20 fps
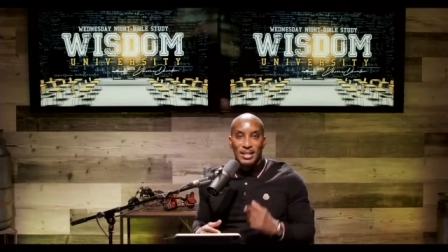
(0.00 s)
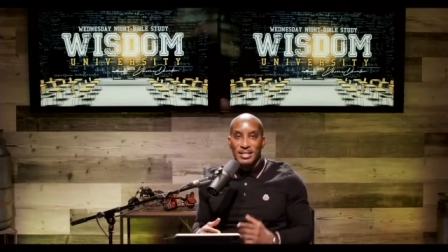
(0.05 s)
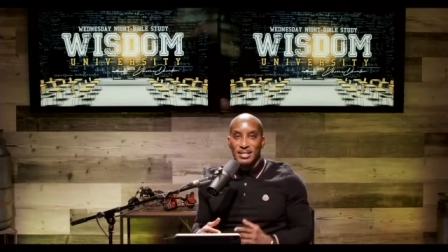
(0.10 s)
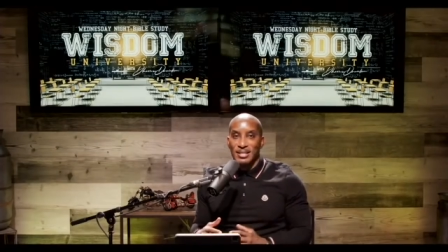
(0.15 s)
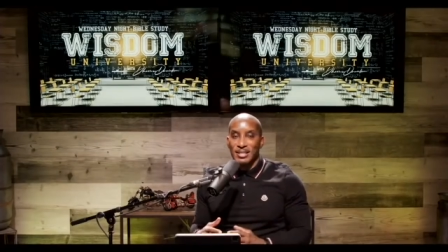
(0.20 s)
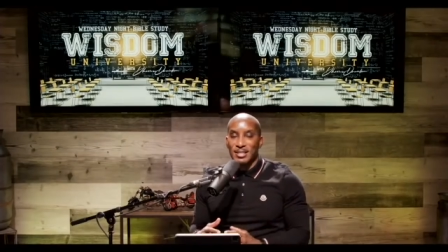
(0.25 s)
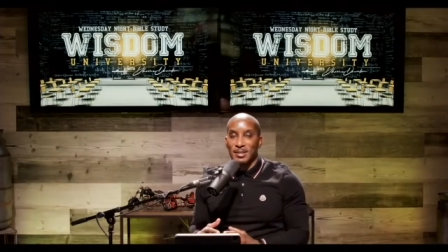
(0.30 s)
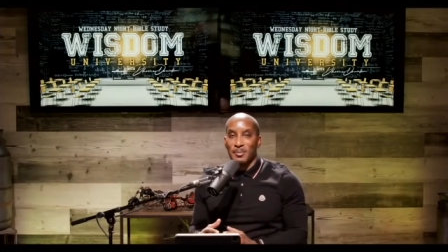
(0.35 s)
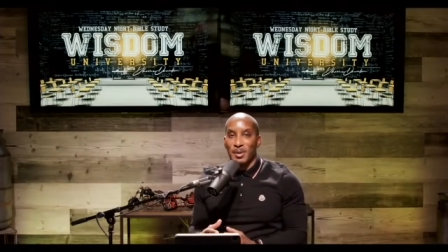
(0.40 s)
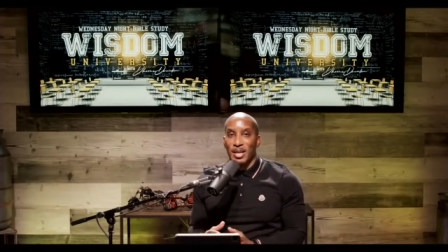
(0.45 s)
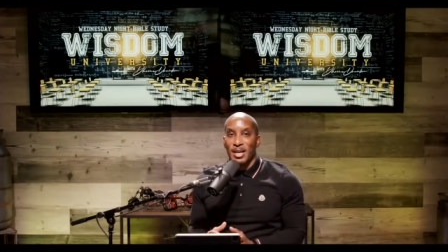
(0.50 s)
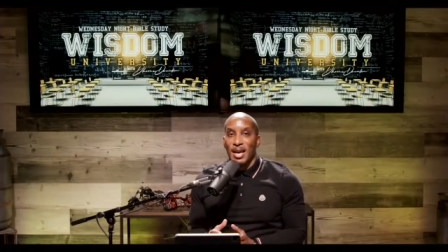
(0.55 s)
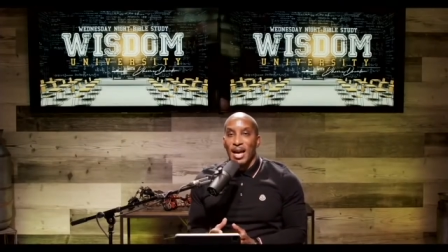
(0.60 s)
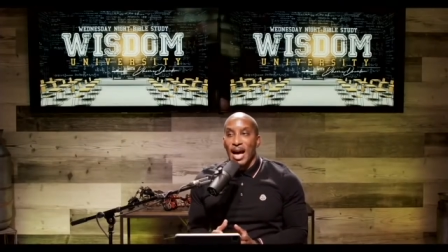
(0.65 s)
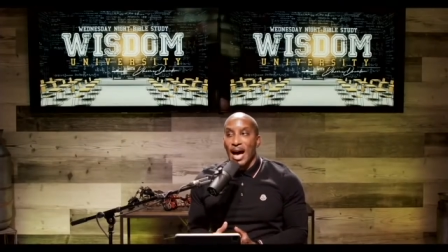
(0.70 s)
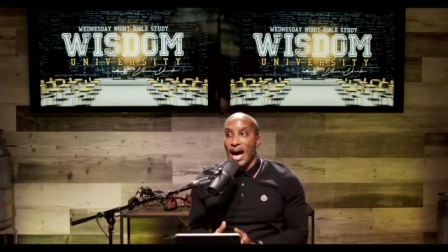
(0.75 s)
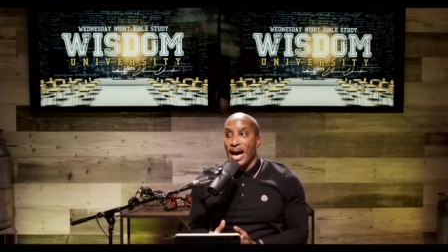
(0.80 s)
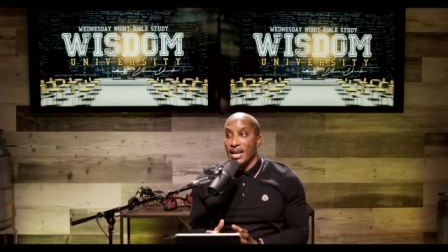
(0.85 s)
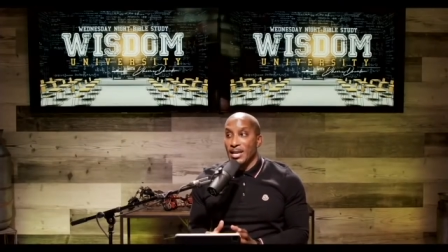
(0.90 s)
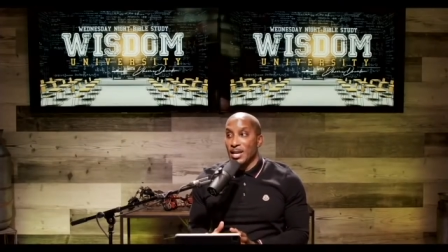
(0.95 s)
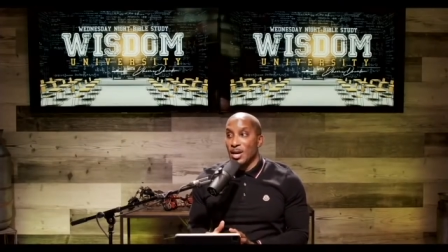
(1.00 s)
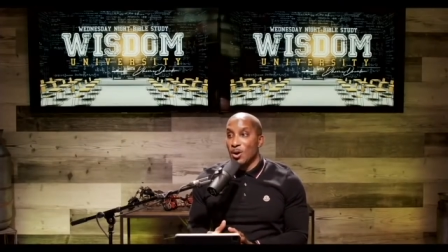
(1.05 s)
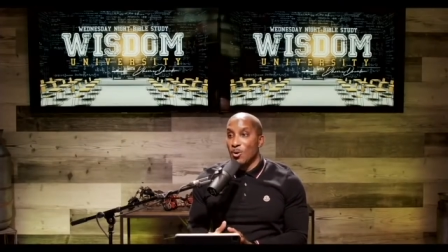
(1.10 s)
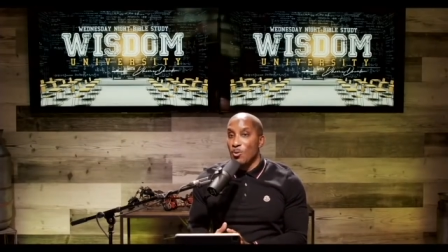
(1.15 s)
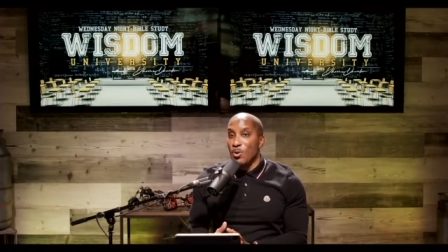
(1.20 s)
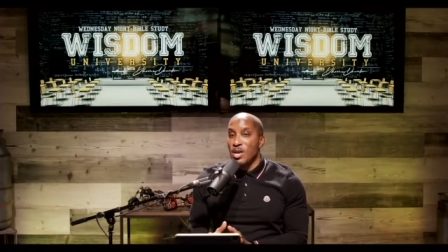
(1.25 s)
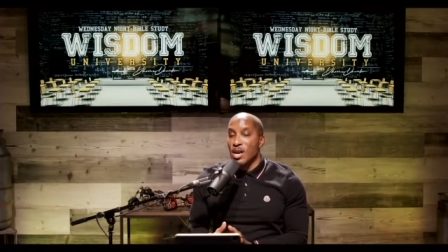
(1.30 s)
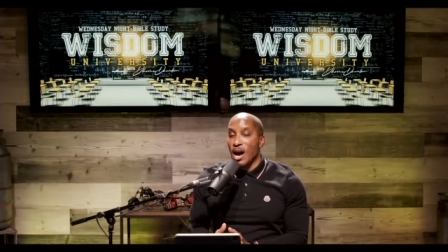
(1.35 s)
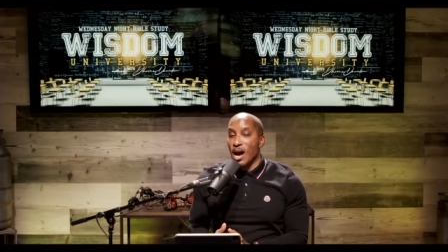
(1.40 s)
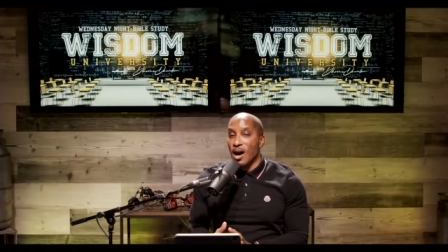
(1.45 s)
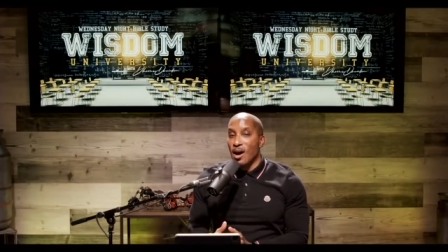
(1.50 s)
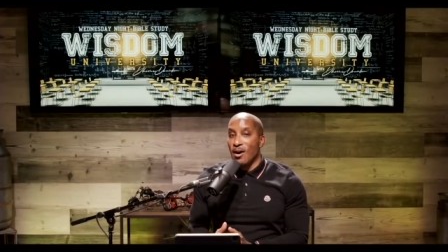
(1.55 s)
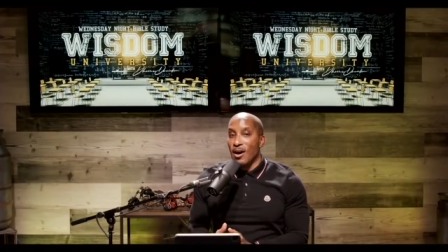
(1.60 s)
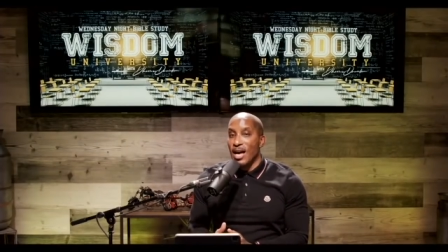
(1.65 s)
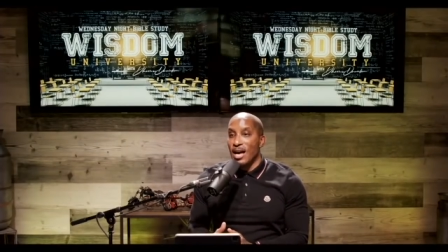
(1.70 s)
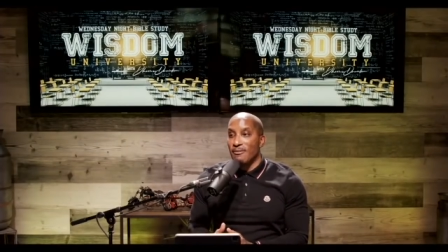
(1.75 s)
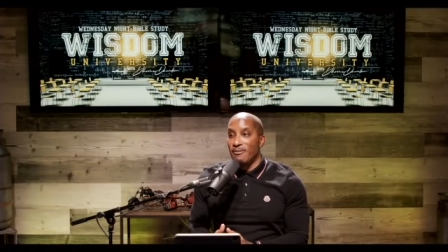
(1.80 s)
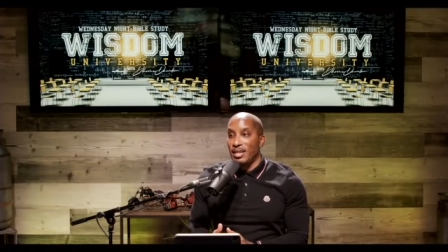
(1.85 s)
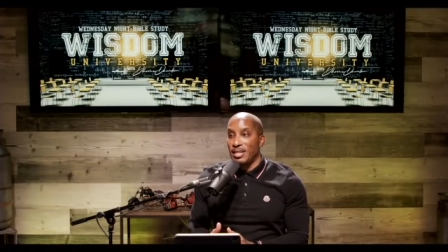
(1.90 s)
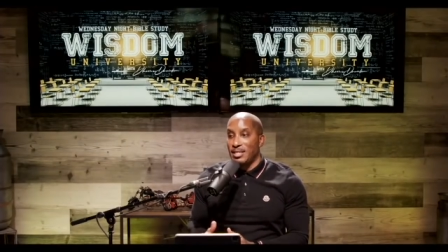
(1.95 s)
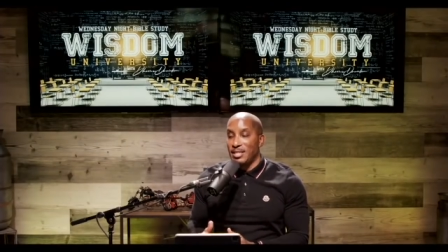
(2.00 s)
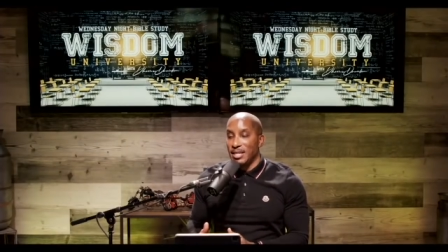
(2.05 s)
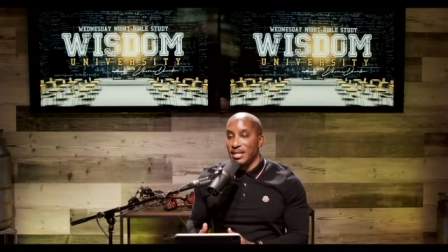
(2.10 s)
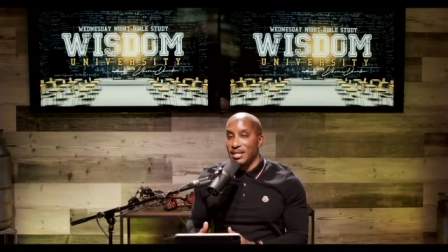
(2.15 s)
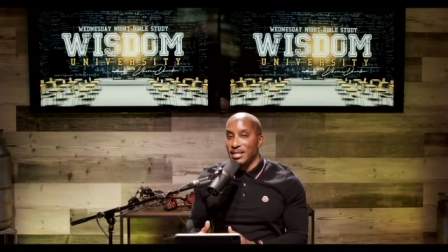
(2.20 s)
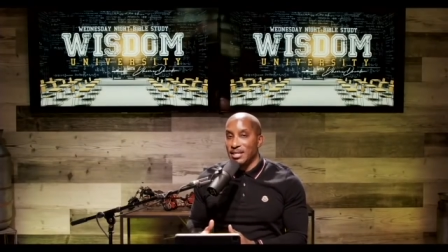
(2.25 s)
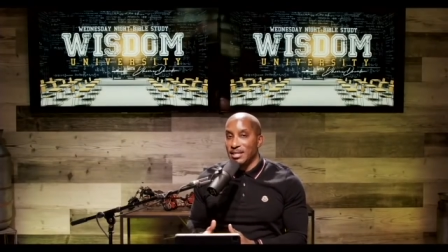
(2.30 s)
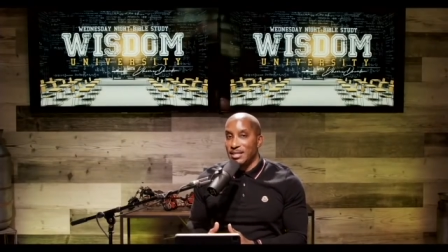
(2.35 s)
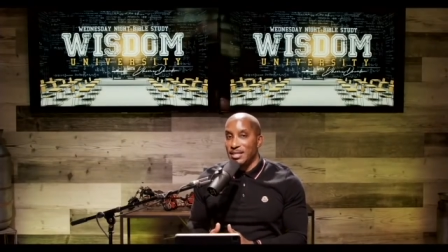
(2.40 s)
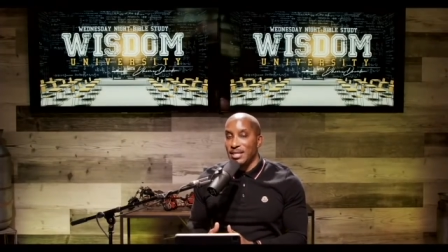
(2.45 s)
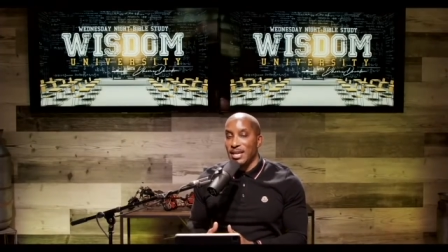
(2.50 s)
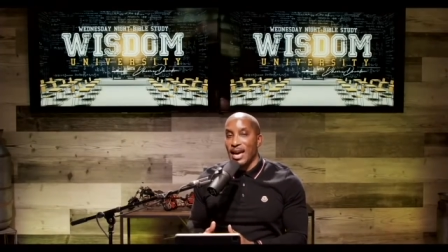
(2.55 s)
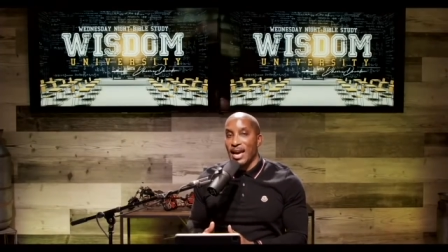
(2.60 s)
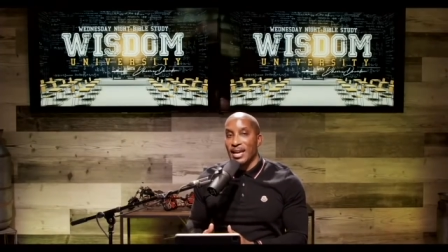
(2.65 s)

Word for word: Listen to me. I know we all have a tendency